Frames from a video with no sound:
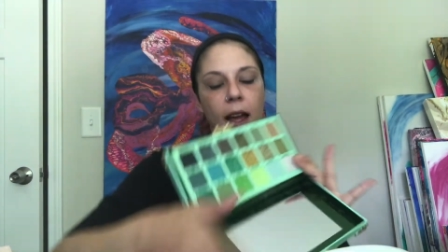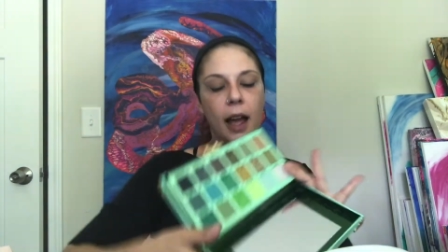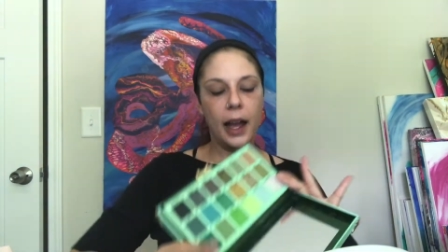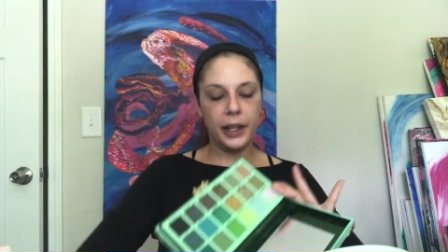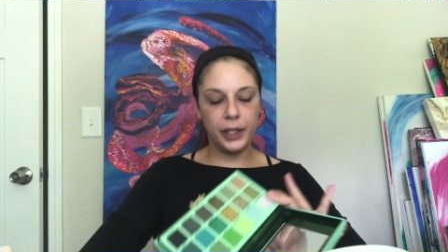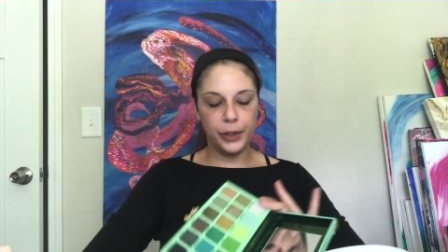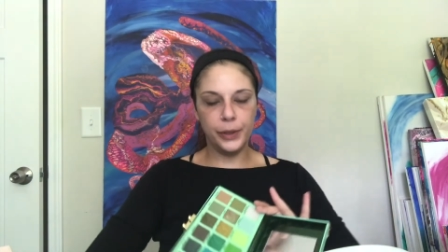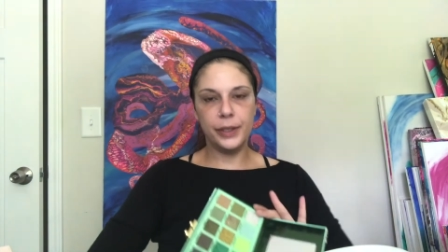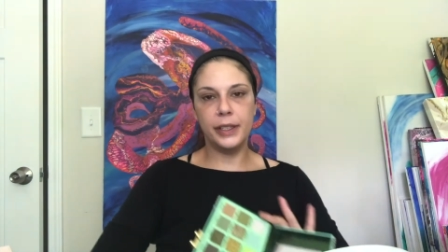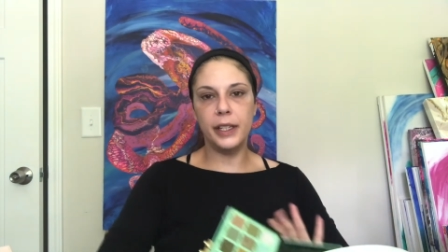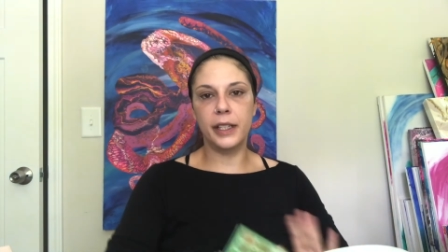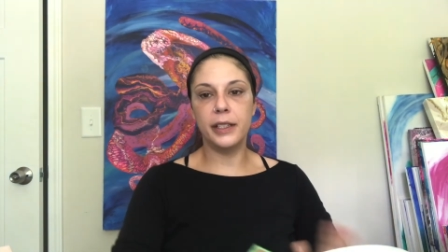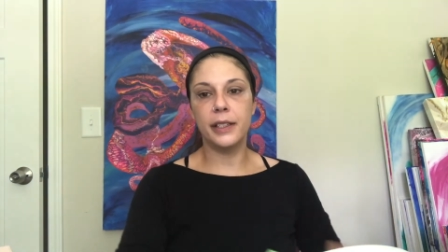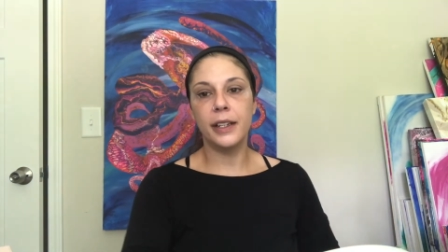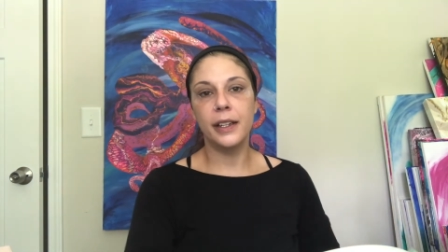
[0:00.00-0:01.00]
I used
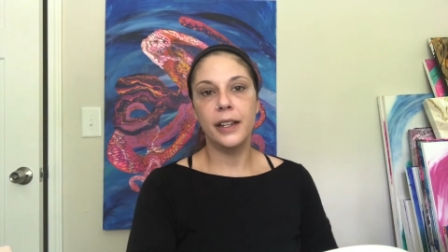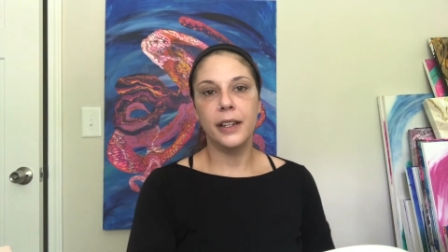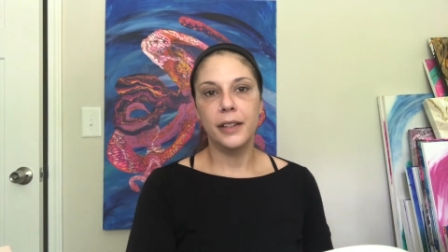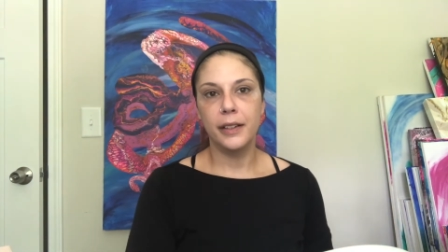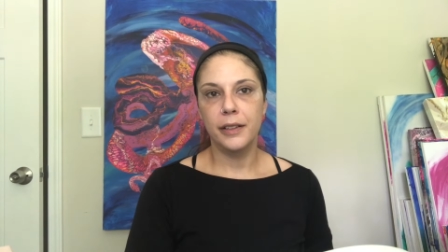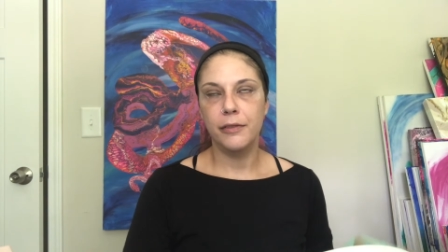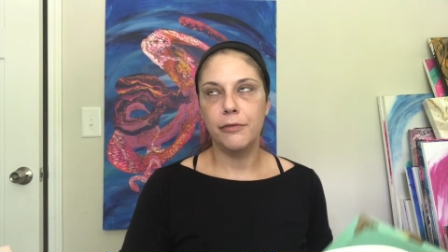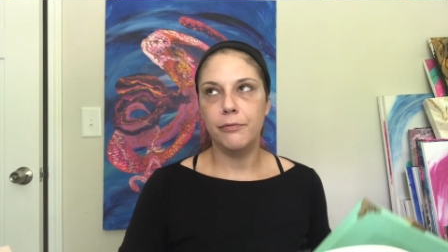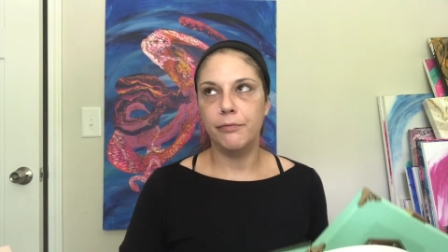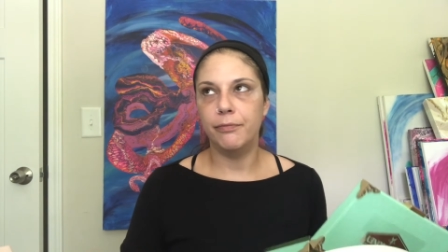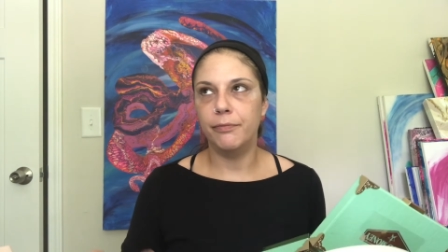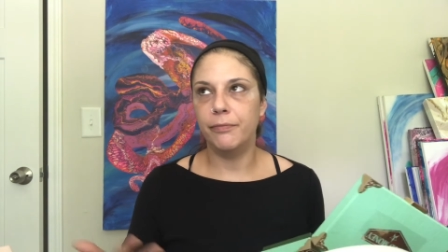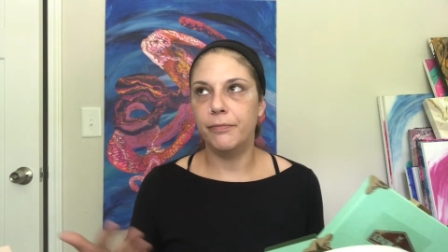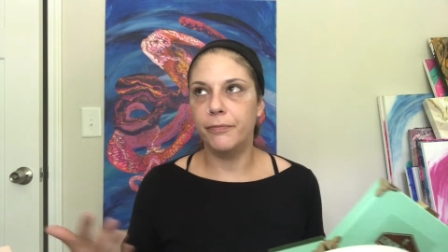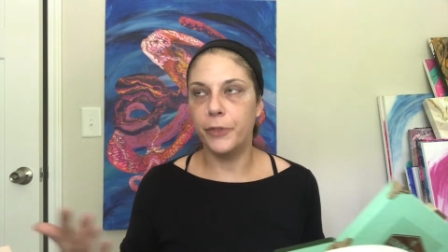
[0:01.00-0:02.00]
it
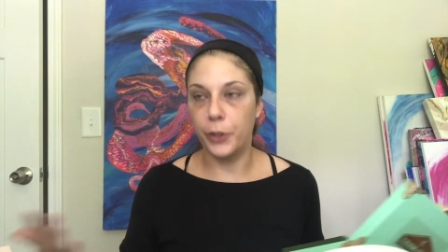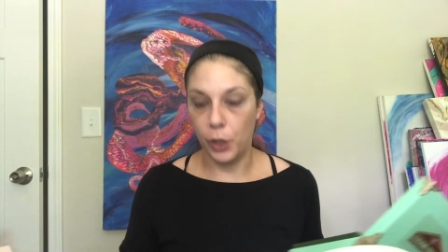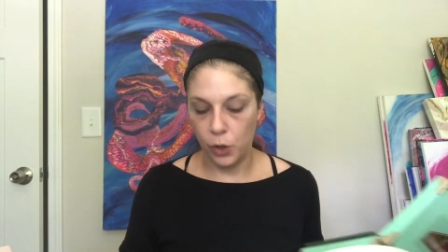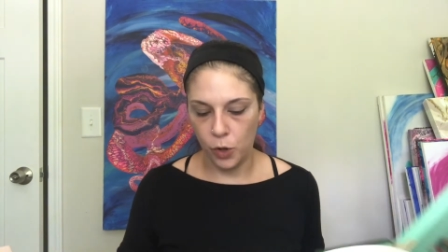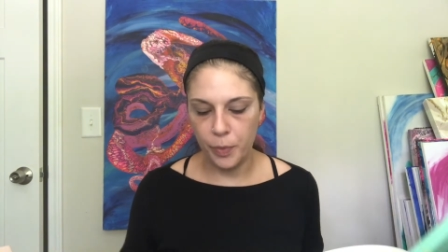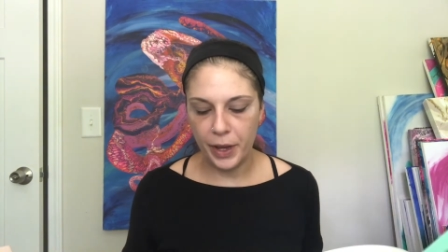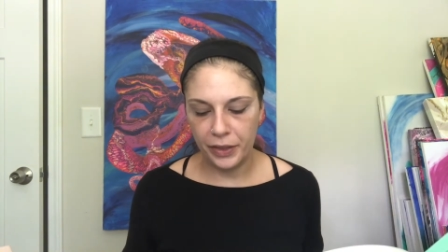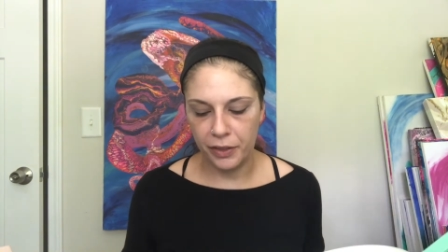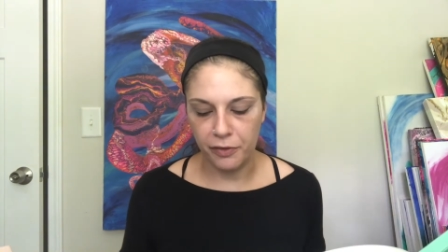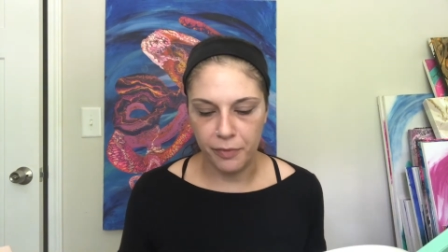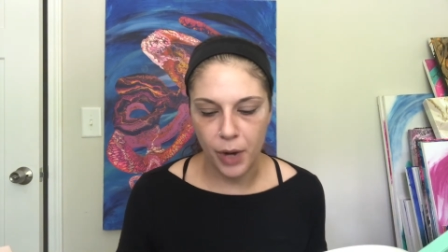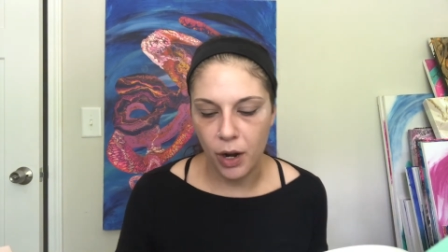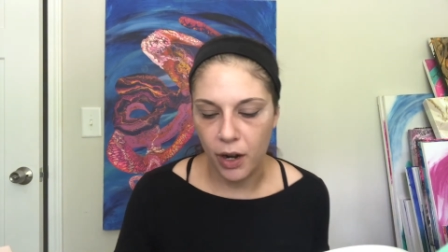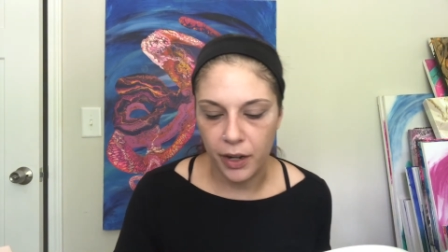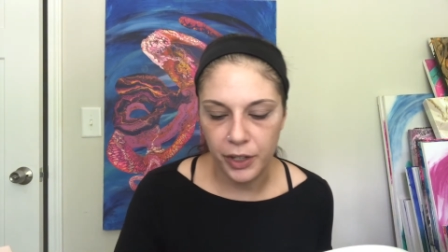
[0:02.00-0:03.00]
for the whole month of
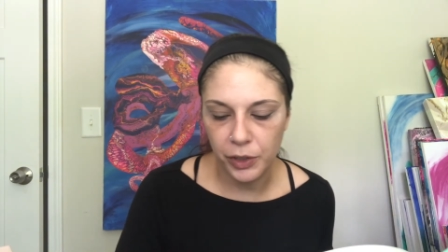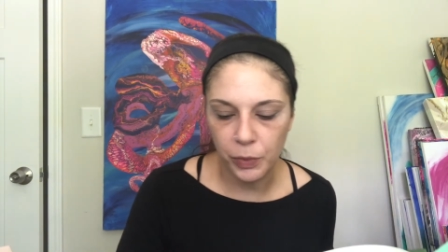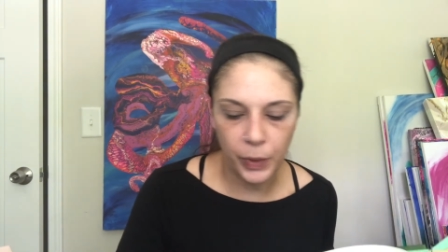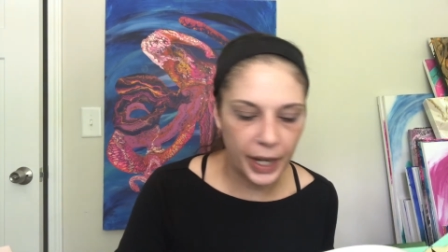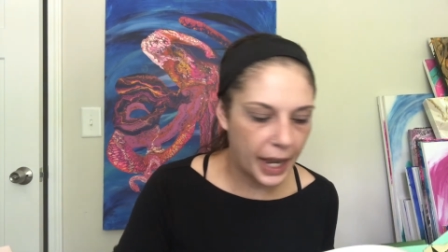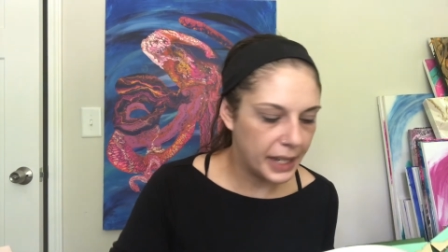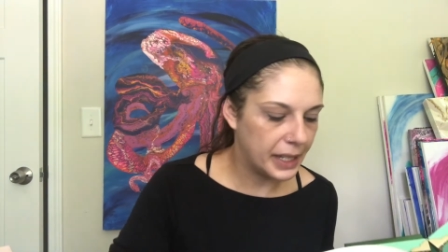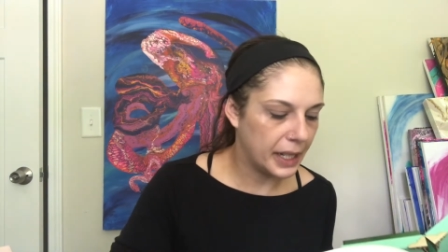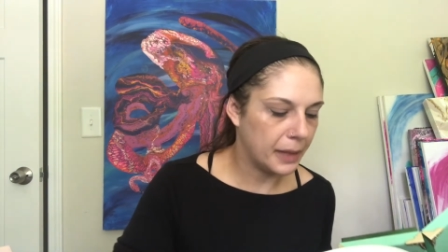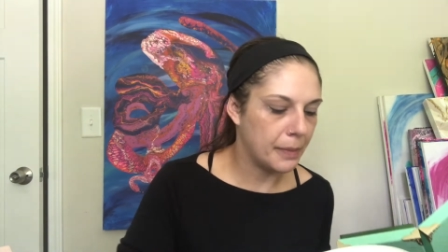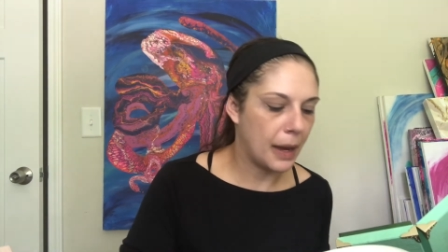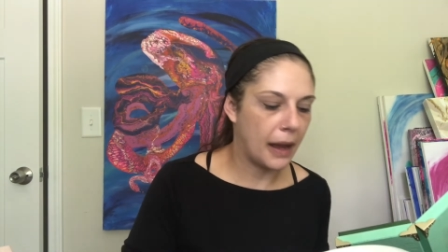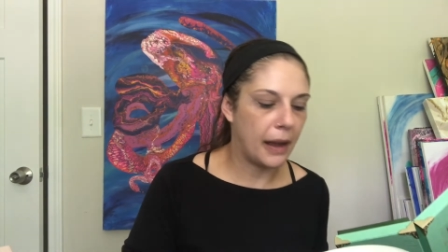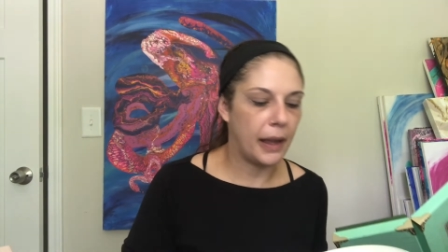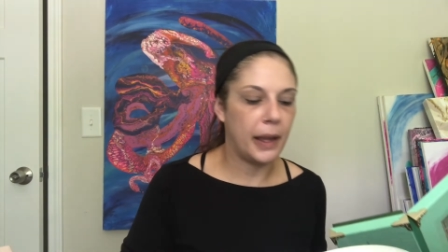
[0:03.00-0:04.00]
March when I did
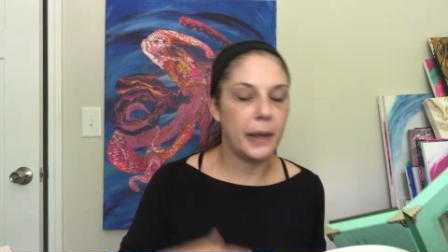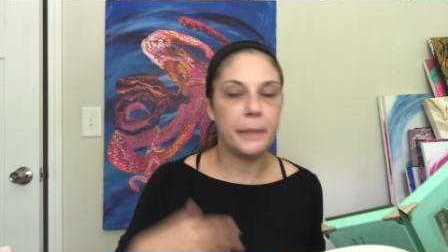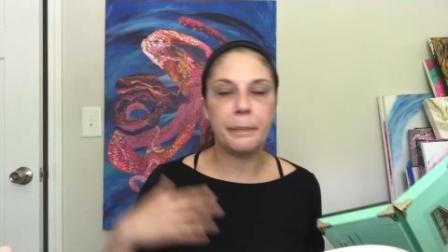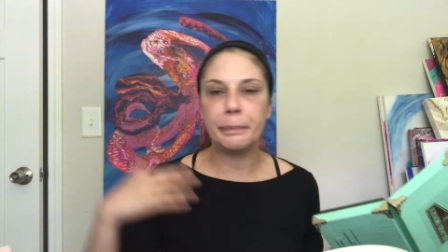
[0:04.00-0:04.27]
my